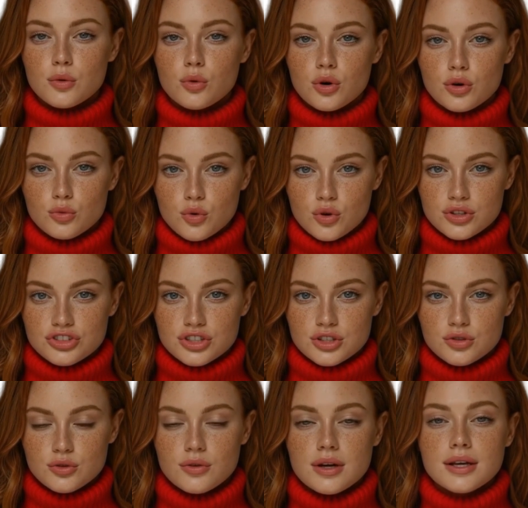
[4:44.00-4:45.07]
World War
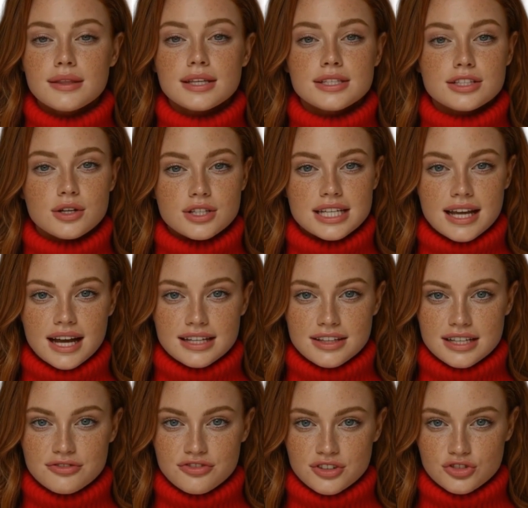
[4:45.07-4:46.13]
II, the 39th
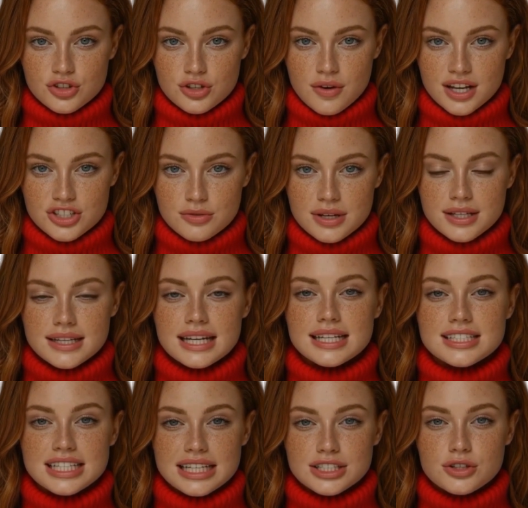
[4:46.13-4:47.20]
Infantry Regiment
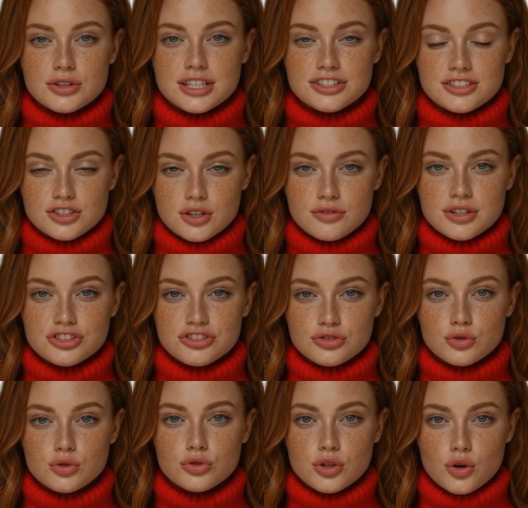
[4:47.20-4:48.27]
continued its service
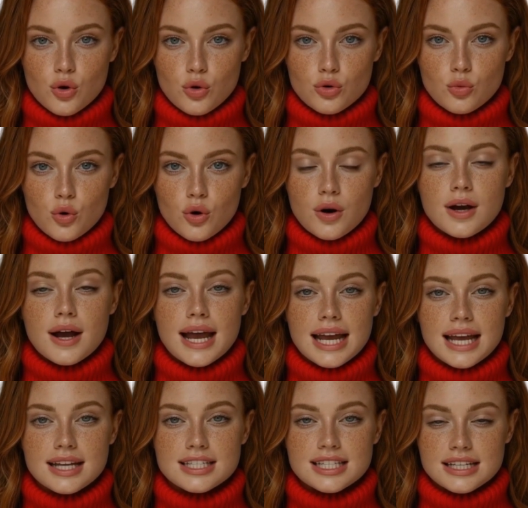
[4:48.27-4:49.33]
through the Cold War
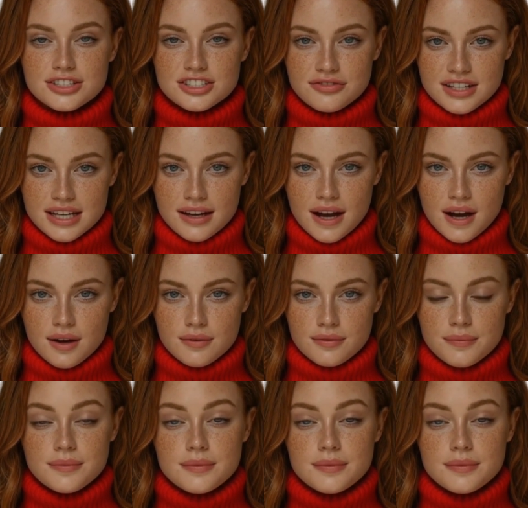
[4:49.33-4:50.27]
and into Vietnam.